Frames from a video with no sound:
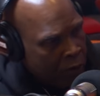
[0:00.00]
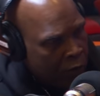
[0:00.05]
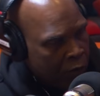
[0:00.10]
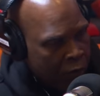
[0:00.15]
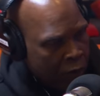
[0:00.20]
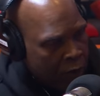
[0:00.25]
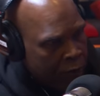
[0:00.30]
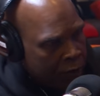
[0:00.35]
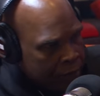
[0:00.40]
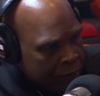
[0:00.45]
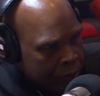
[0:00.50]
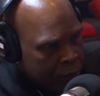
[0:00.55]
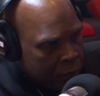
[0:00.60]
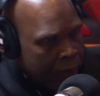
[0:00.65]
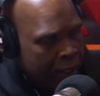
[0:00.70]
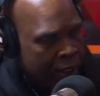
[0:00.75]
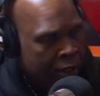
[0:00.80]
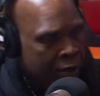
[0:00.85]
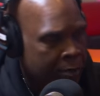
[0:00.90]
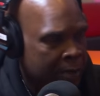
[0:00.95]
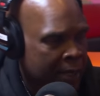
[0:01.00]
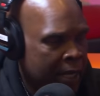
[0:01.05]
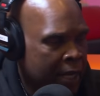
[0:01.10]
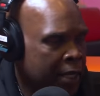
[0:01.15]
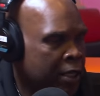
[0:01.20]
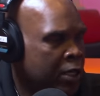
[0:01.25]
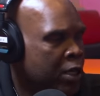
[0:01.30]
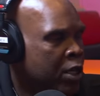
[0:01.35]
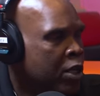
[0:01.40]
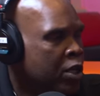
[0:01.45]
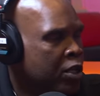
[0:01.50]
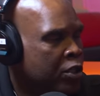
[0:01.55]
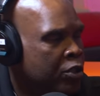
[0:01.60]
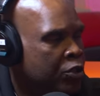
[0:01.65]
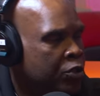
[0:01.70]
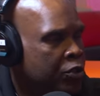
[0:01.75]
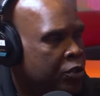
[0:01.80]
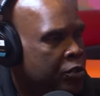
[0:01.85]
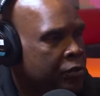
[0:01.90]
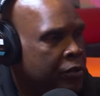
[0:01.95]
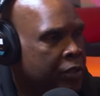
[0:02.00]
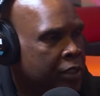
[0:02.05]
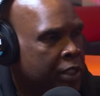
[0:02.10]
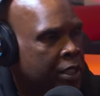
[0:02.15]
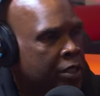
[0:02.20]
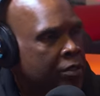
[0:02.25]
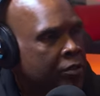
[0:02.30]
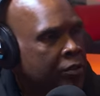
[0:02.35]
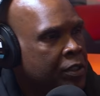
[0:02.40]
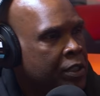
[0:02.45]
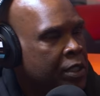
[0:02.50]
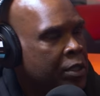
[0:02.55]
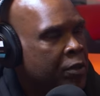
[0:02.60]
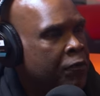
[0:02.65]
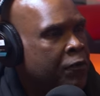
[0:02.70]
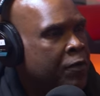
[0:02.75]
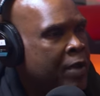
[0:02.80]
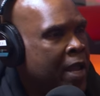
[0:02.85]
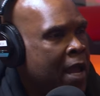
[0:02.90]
on growth as well, man, do you see yourself